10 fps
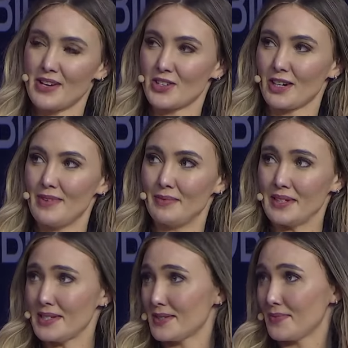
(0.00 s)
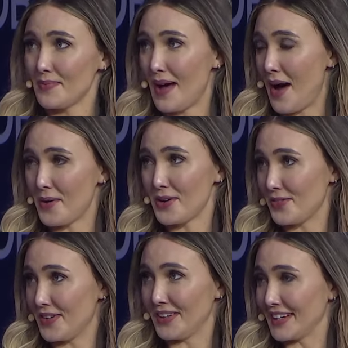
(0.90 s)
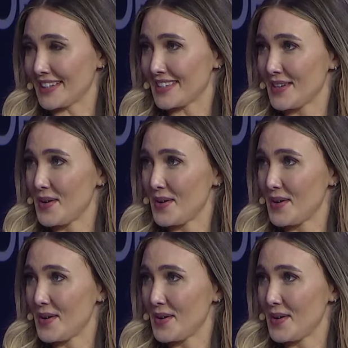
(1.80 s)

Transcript: major commitments. How are your feelings?